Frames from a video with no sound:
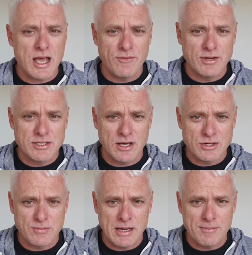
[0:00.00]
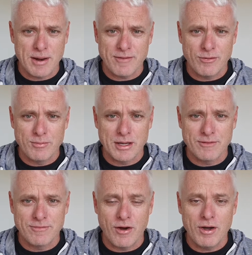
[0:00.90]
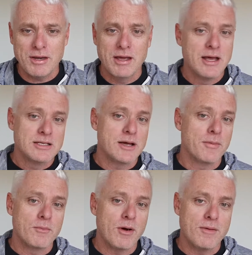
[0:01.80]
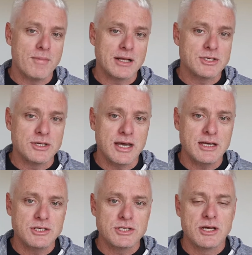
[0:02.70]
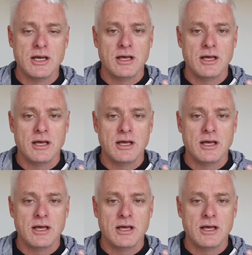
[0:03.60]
every social media platform you can find. Some of them won't match your niche.